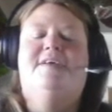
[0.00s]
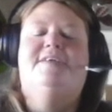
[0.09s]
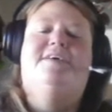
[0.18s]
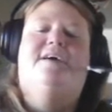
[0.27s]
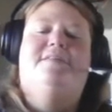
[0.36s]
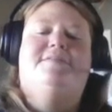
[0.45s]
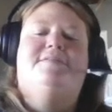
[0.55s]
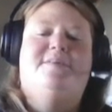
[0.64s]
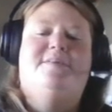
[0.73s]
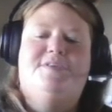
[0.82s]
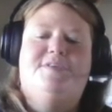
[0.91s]
I guess author's
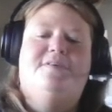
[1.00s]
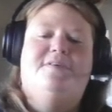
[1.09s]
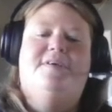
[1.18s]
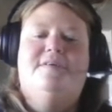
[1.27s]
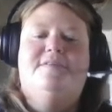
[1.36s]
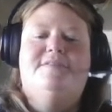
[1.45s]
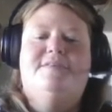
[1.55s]
name should go there.